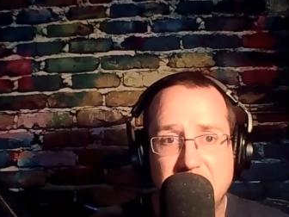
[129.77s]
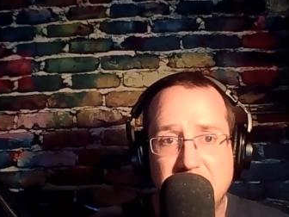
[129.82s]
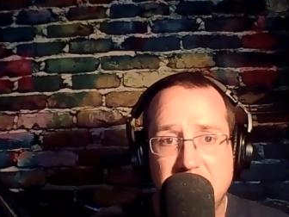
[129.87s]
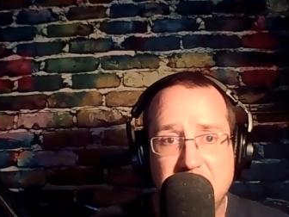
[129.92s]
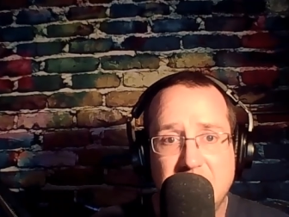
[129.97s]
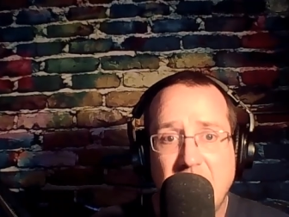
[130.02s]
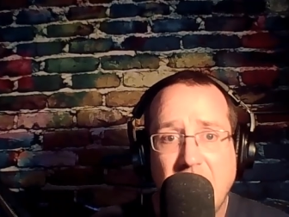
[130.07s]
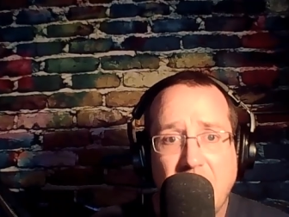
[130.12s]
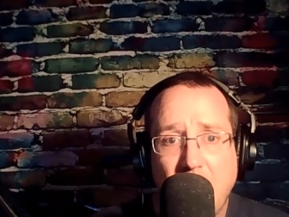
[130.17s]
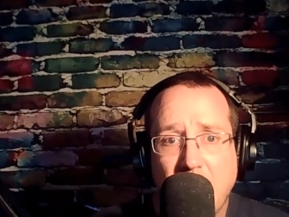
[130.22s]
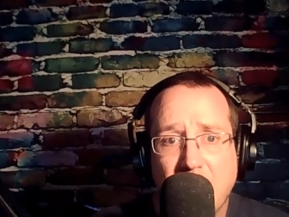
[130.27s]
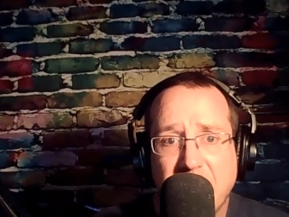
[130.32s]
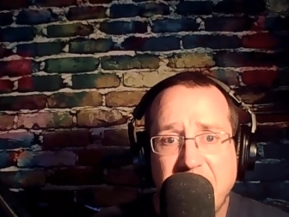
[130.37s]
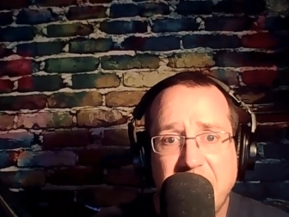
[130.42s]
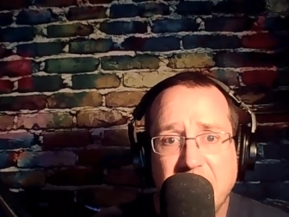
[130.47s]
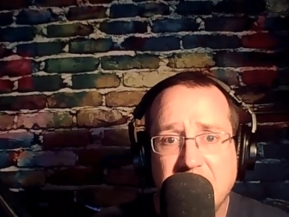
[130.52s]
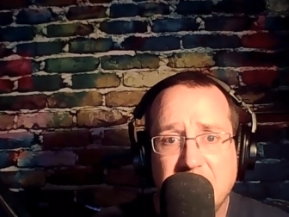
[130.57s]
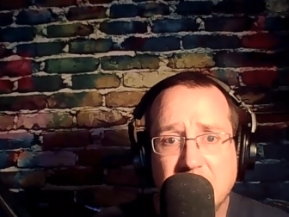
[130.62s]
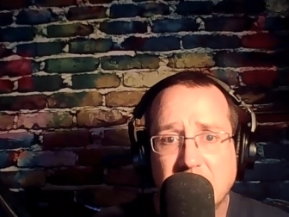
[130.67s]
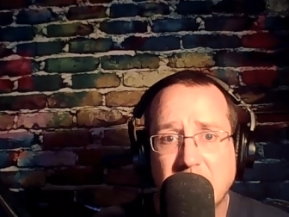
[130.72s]
not
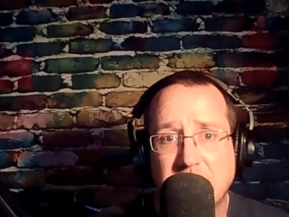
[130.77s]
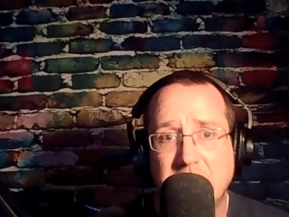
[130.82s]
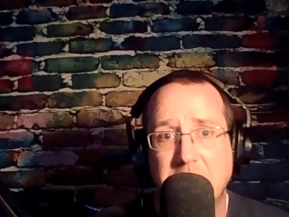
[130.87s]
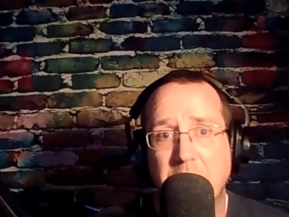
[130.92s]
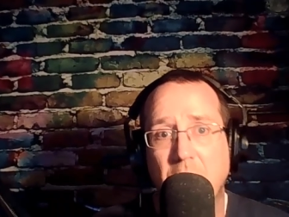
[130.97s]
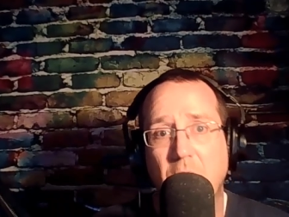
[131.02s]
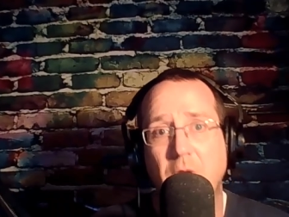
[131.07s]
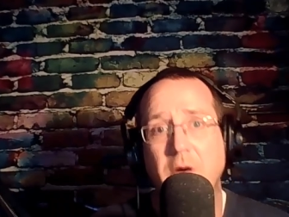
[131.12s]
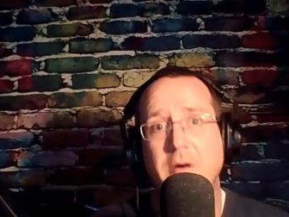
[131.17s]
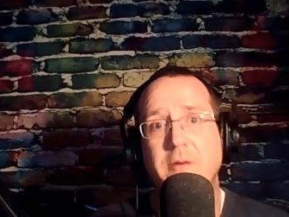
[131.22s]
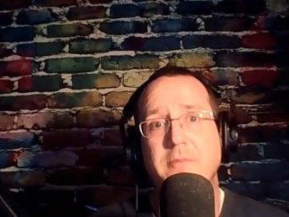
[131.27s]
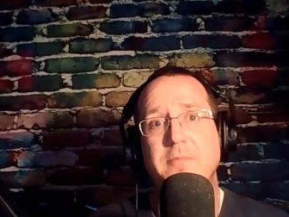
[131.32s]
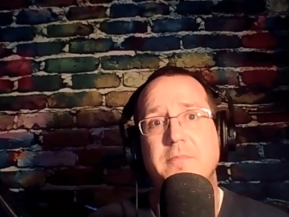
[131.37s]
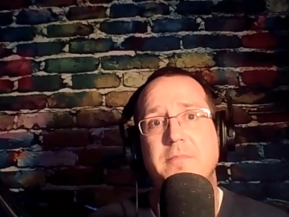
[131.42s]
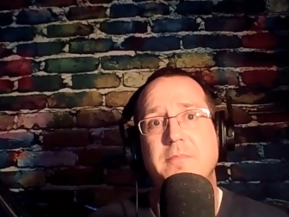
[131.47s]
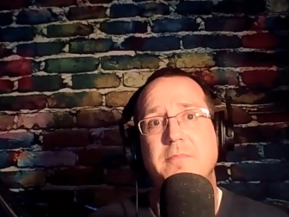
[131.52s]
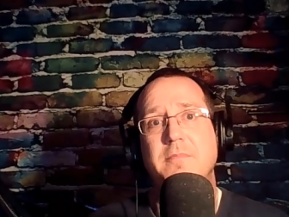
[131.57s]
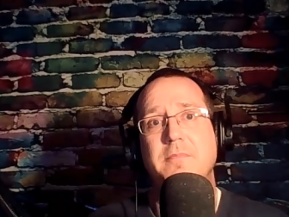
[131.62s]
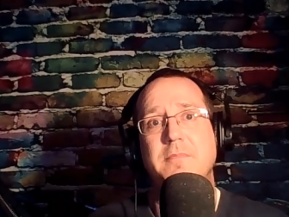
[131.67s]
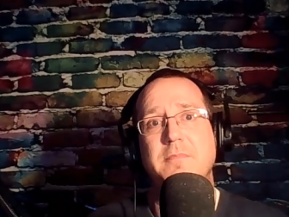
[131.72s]
artificial anymore?
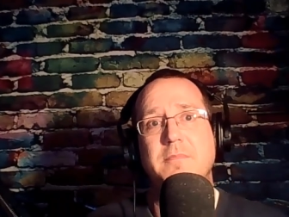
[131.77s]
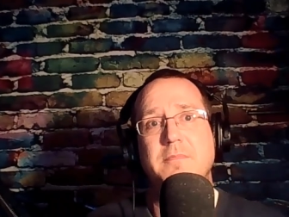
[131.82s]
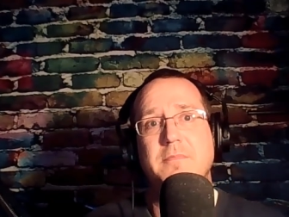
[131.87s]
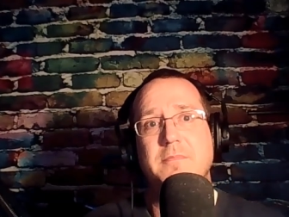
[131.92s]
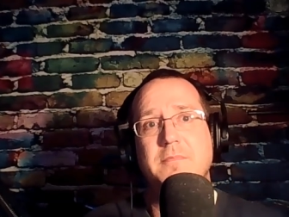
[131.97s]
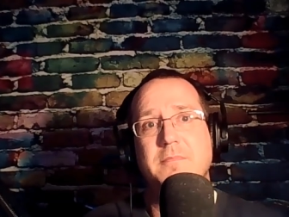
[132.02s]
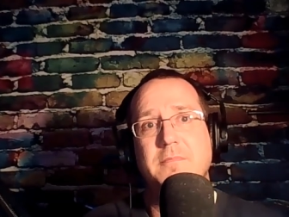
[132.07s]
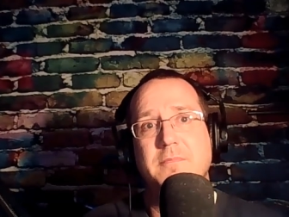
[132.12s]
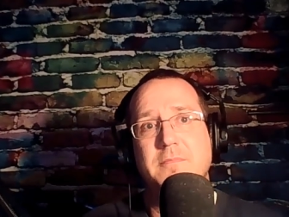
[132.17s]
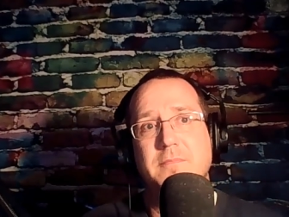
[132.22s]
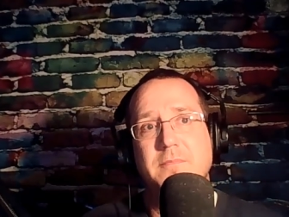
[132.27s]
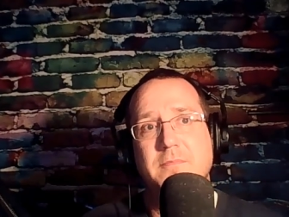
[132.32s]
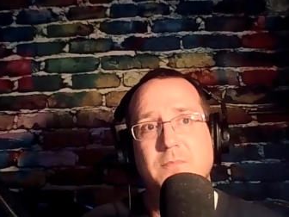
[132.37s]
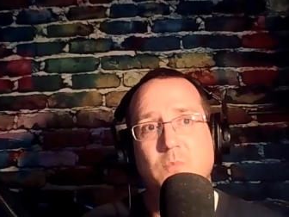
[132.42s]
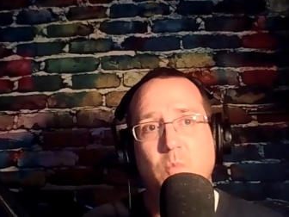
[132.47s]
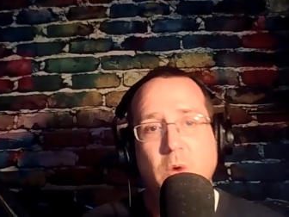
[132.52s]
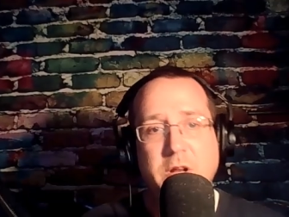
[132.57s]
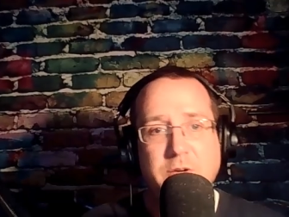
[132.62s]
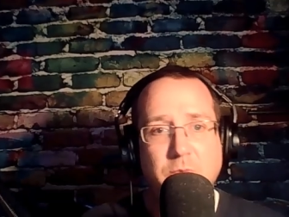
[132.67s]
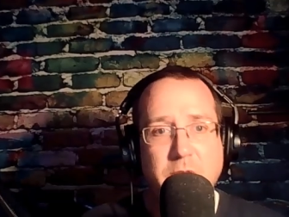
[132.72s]

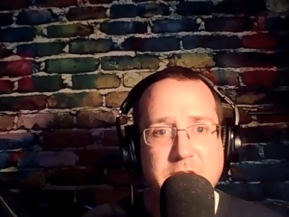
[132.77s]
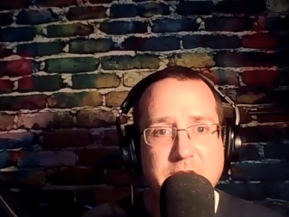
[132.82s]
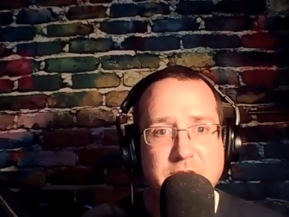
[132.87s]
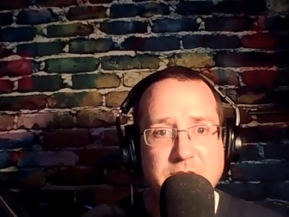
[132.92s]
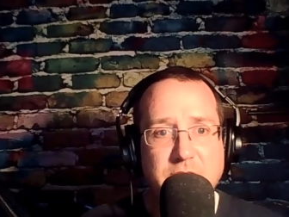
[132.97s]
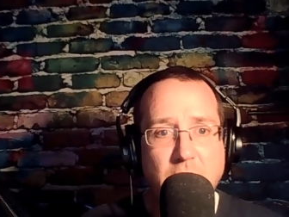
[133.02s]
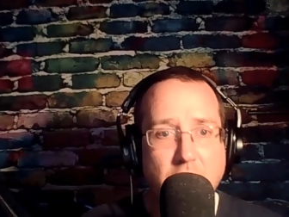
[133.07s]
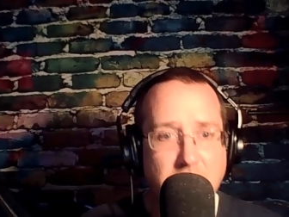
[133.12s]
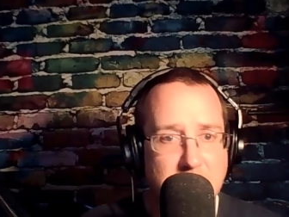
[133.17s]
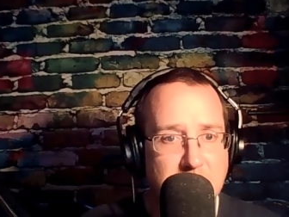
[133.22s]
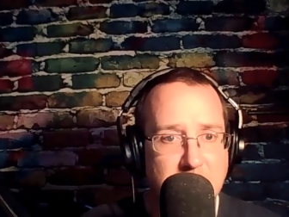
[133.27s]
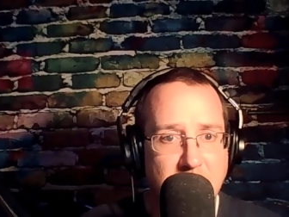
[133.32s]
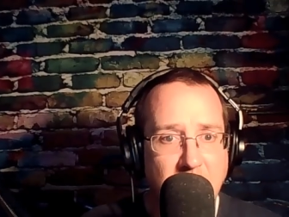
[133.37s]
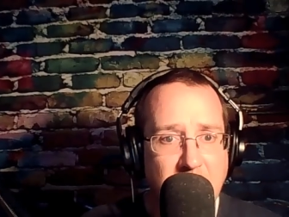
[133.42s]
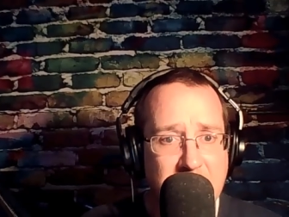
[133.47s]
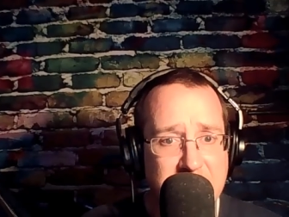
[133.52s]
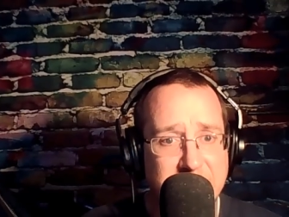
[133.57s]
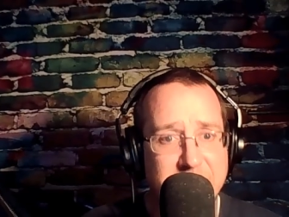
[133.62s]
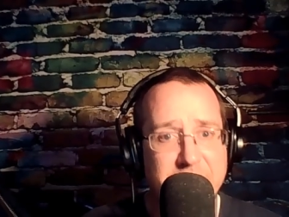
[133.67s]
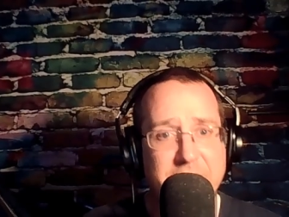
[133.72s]
When do we just call it
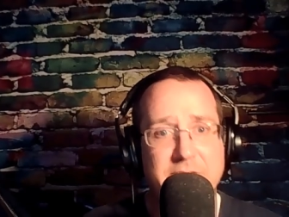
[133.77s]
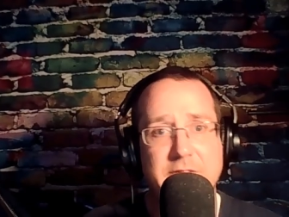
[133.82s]
life?